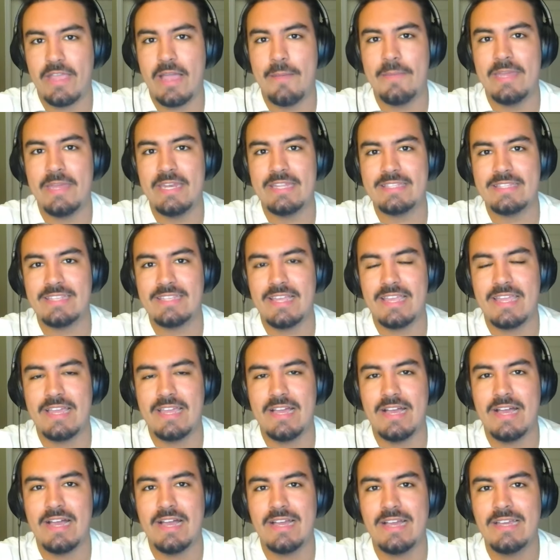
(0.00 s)
I mean, it's like
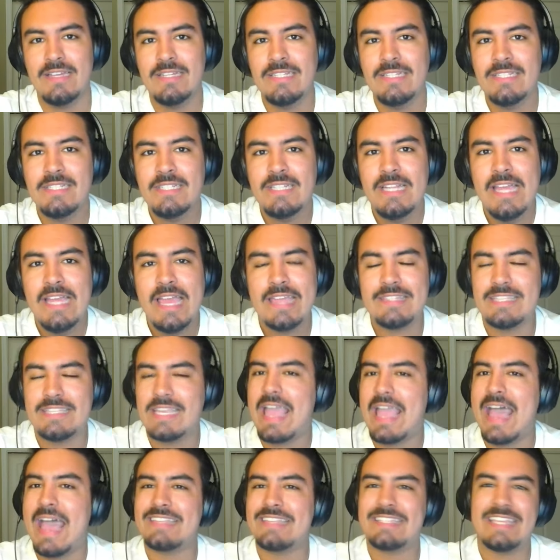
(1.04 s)
uh, it's like
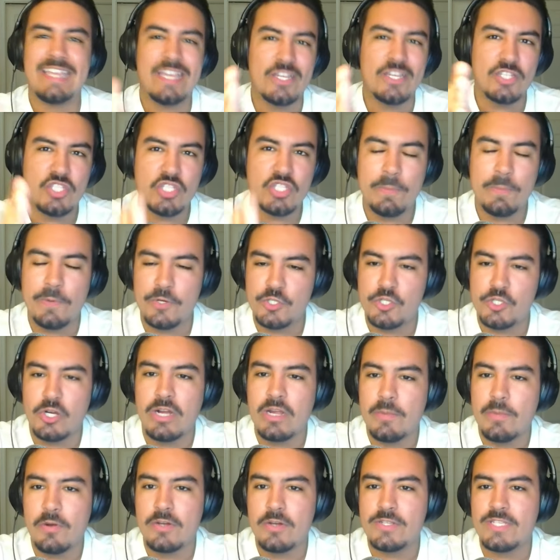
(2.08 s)
asking a super
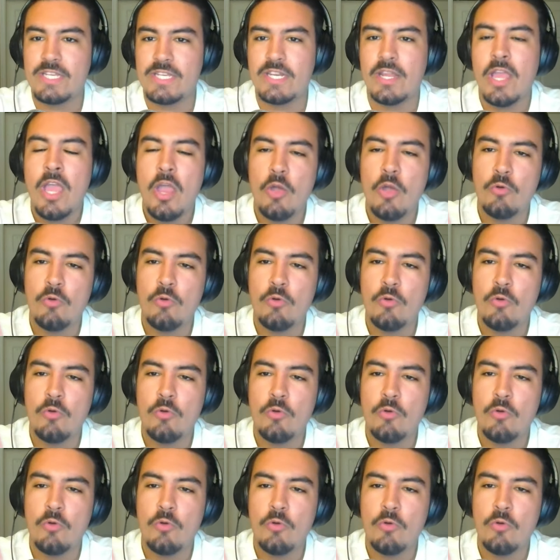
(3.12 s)
drunk person